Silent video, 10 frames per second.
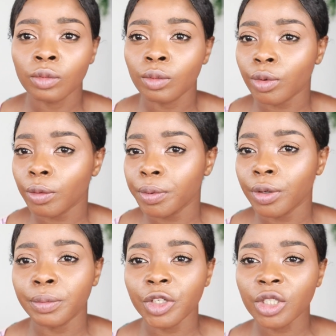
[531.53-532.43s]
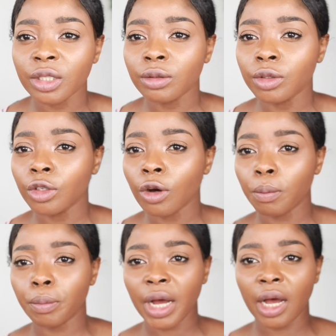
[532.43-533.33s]
proper, but still
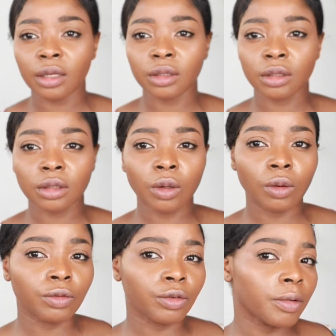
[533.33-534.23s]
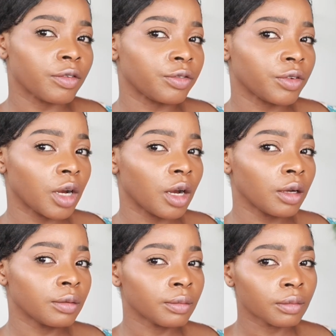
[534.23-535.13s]
not bad. So from
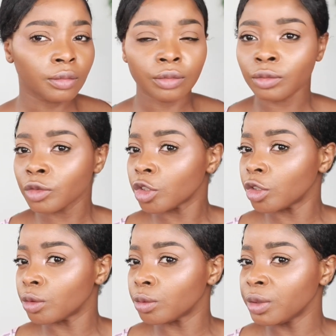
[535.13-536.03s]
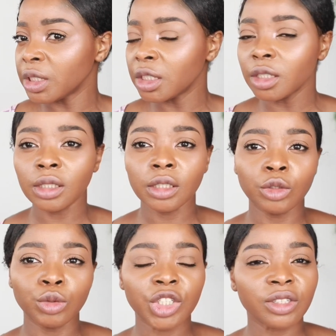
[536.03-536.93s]
afar you
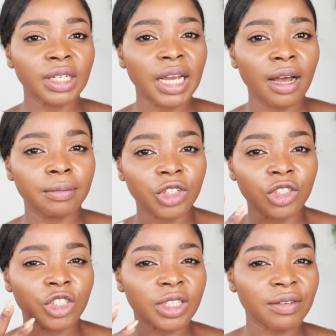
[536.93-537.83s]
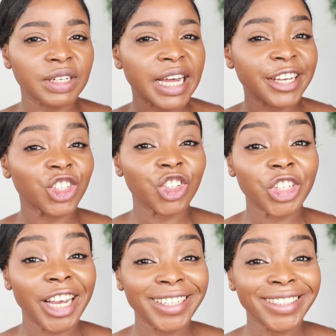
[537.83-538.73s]
would just think I'm just have a nice
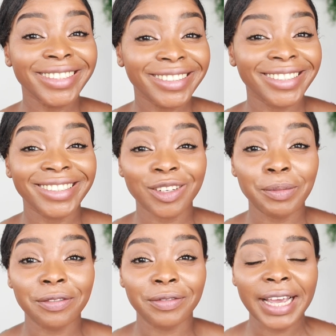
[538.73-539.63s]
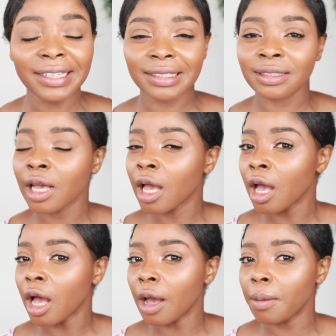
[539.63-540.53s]
sheen to my face.
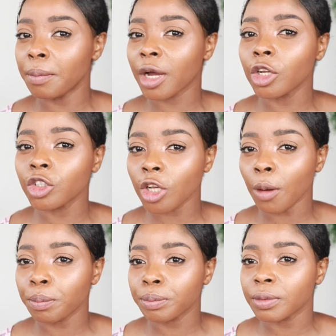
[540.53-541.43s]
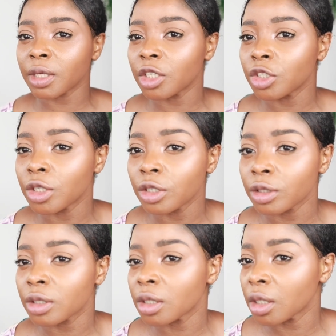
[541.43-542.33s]
Close up, then you're gonna
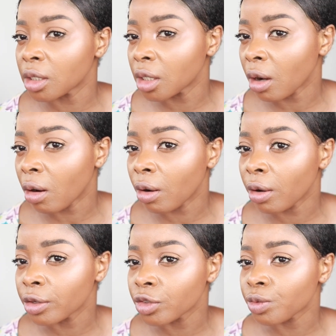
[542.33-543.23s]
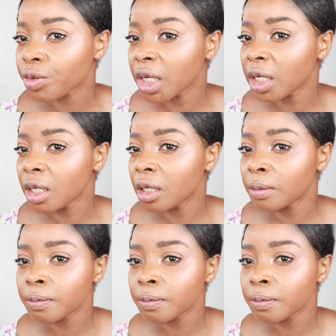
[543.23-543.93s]
see the oils really